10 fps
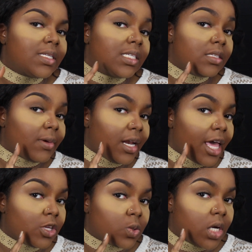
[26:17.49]
because this is my
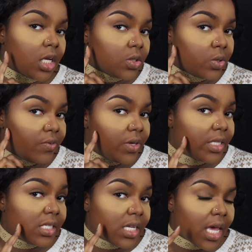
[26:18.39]
natural contour, if you
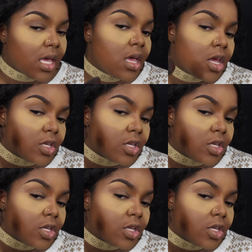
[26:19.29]
can see that.